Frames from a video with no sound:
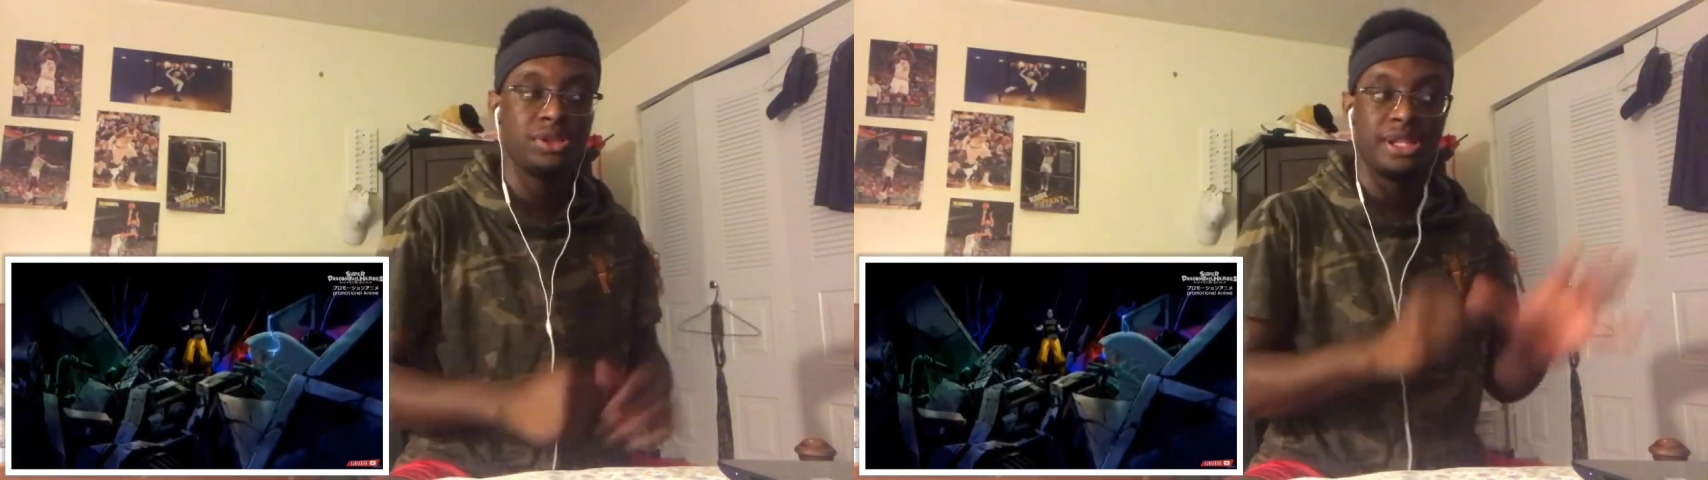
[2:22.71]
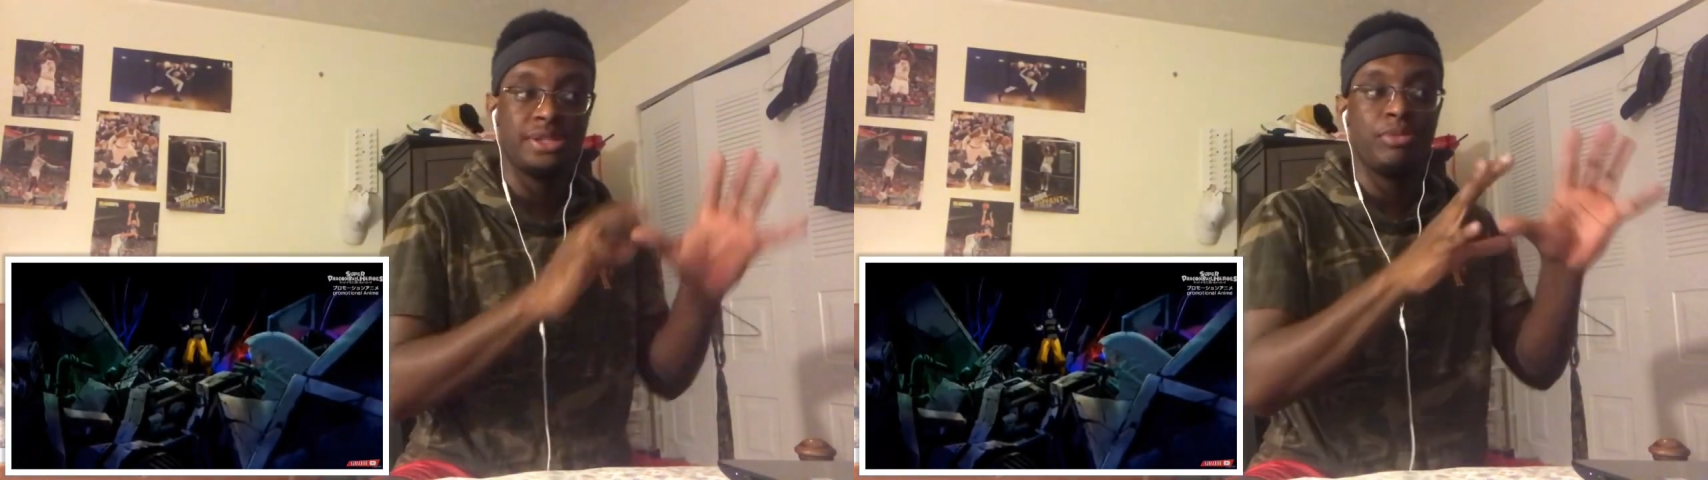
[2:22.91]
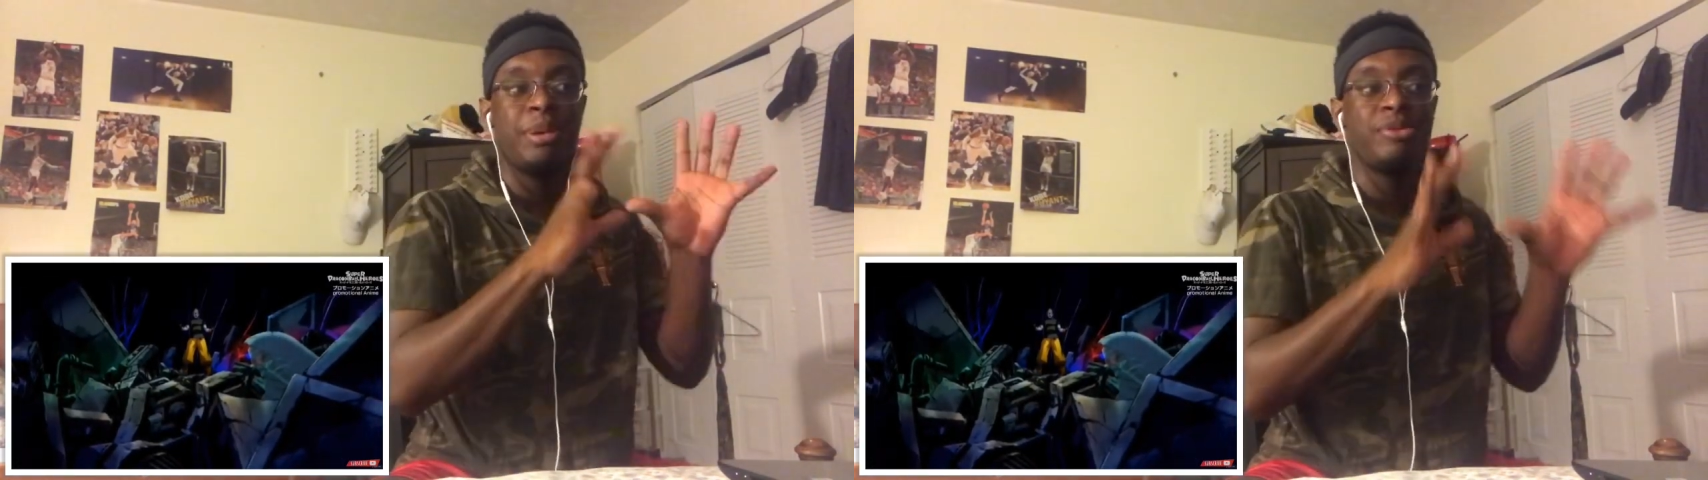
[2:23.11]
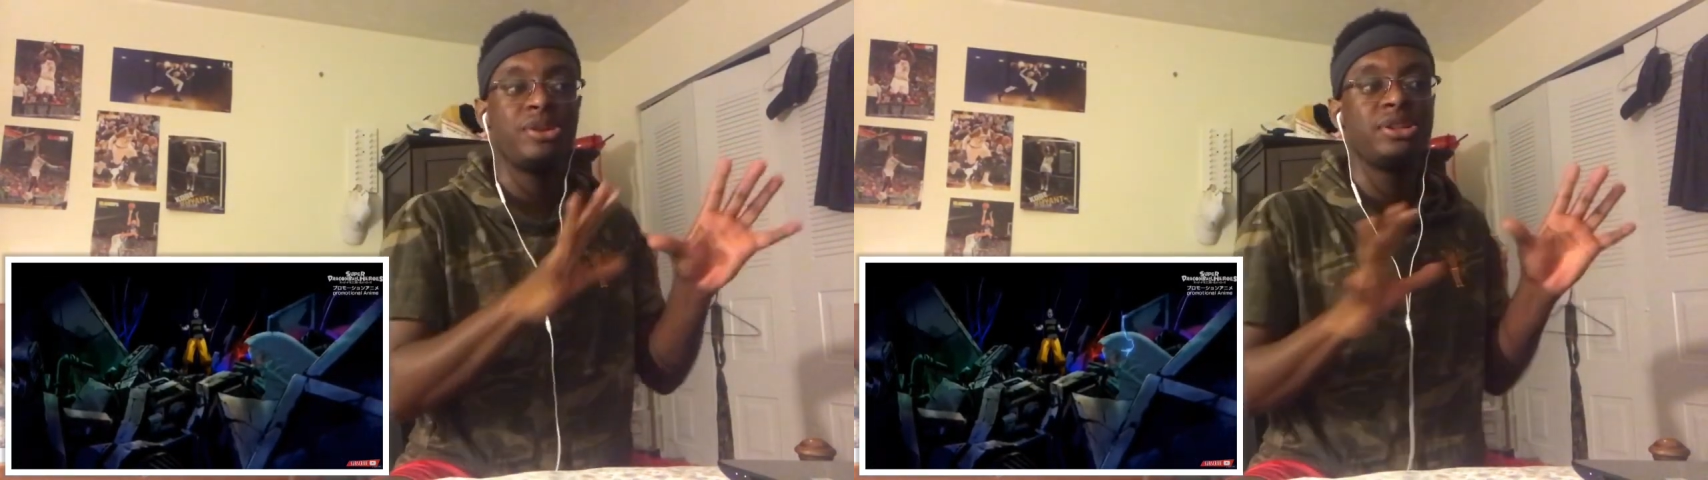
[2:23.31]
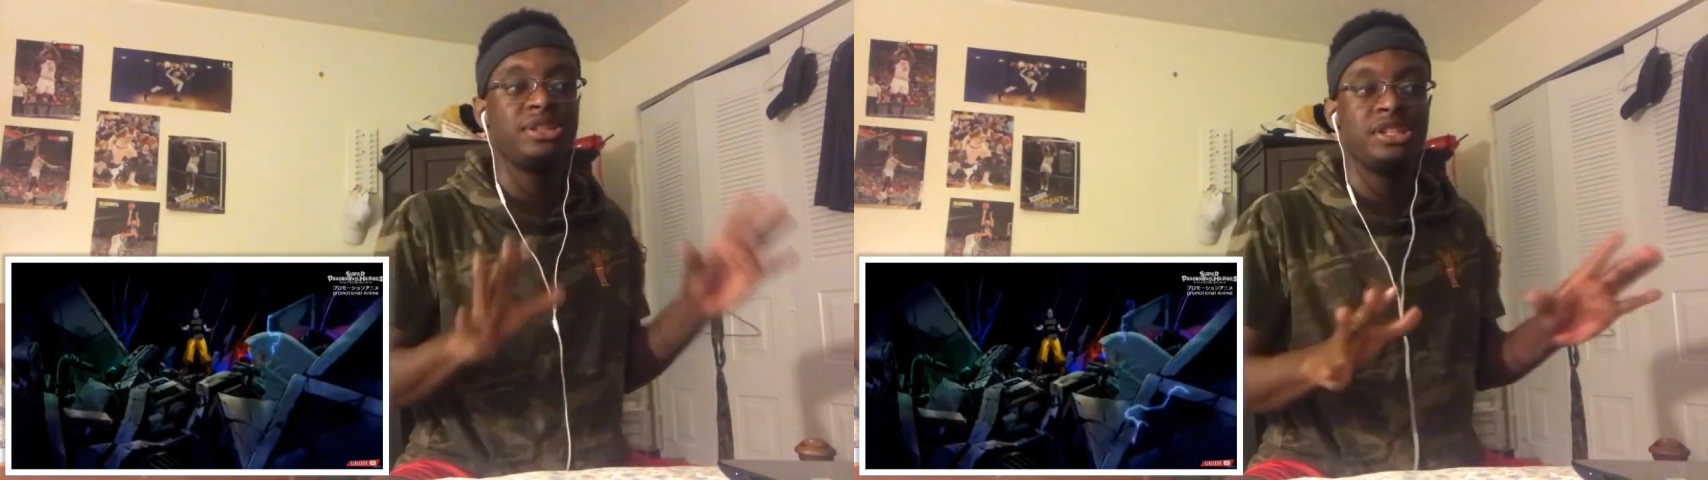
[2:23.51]
Like,
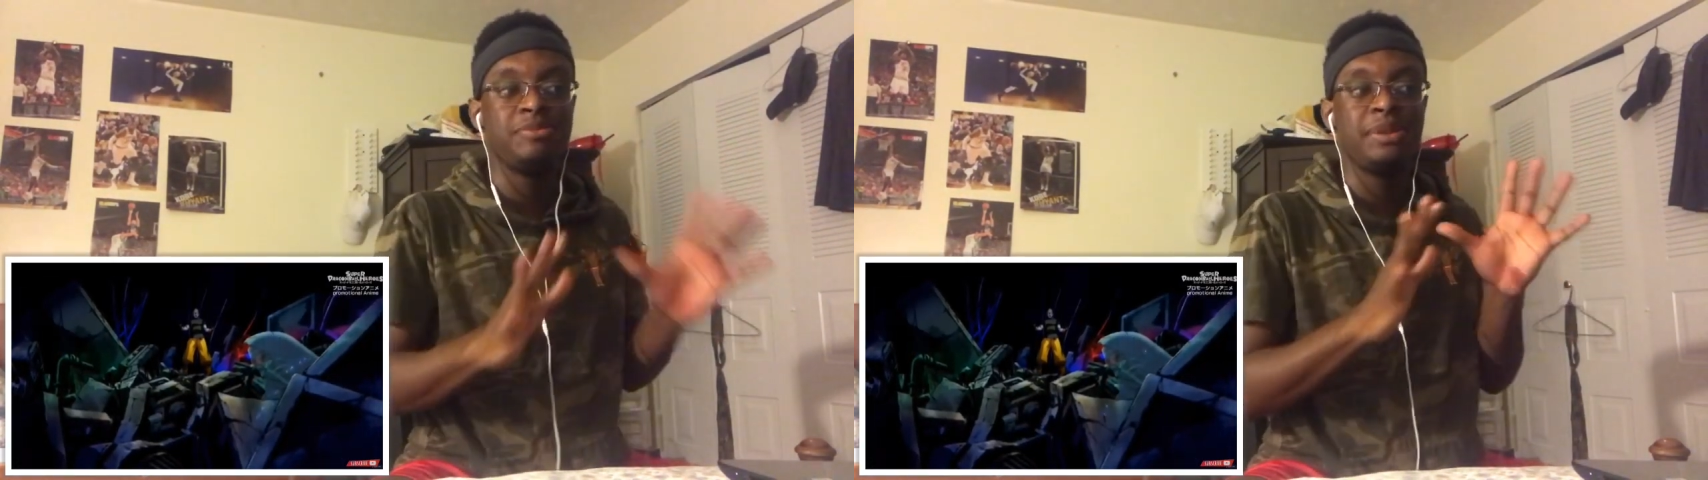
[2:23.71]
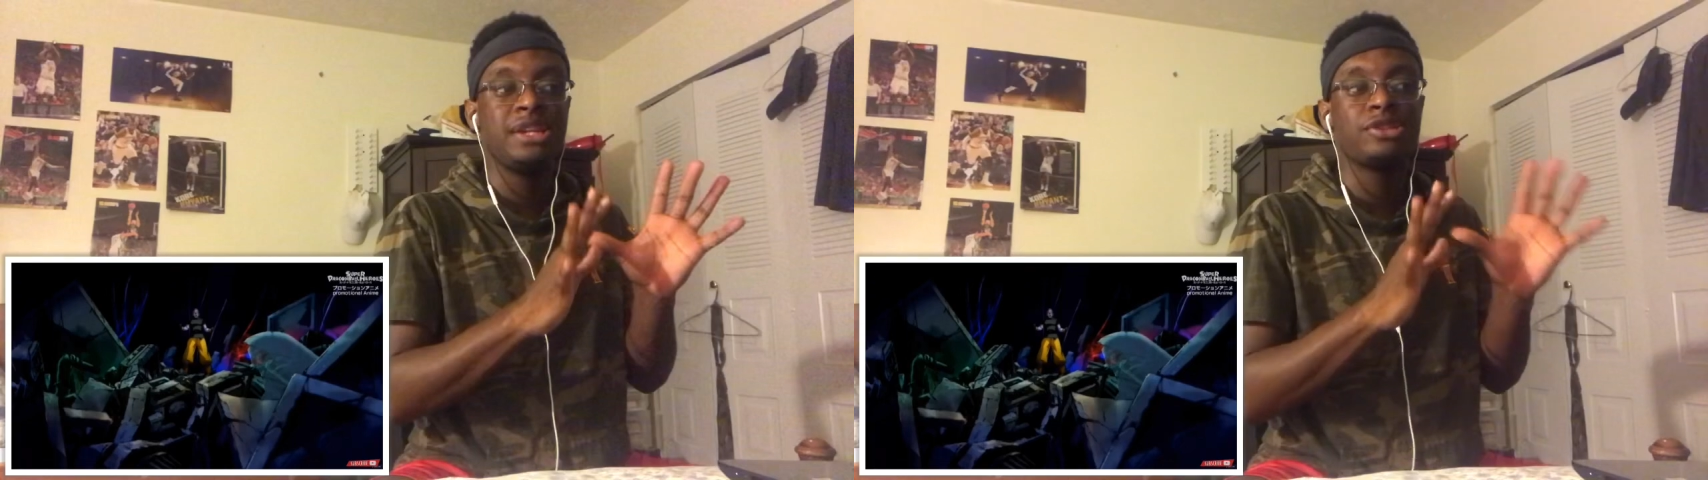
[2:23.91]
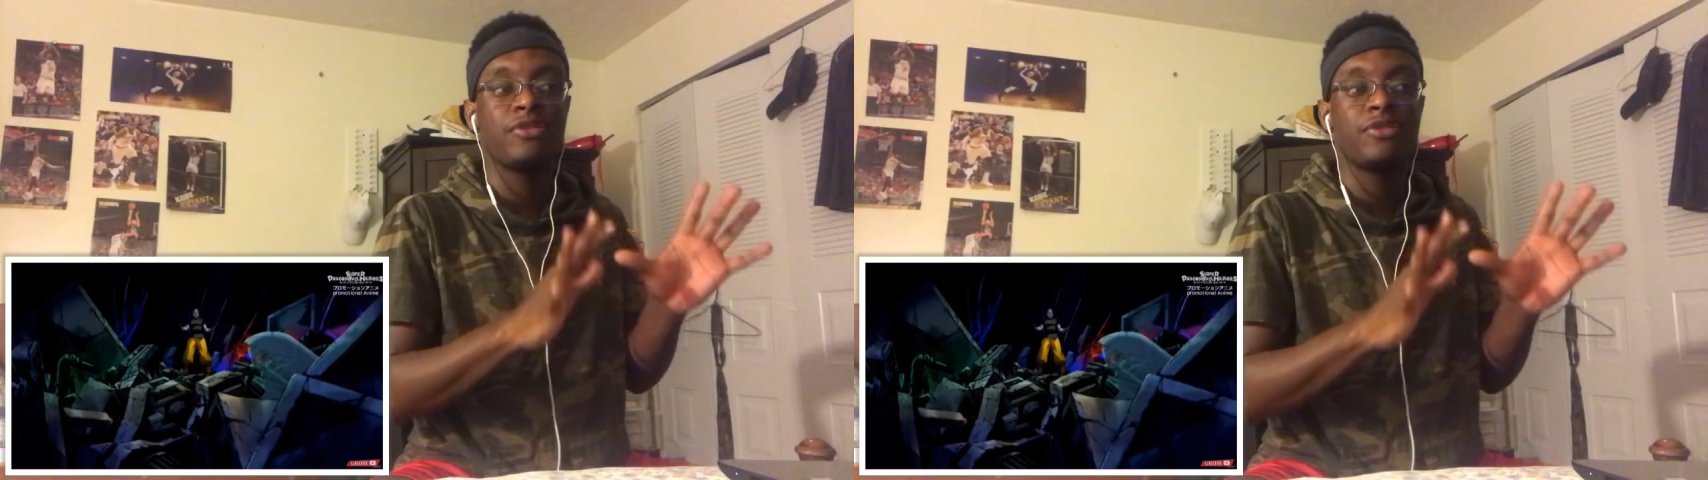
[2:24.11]
remember, these beings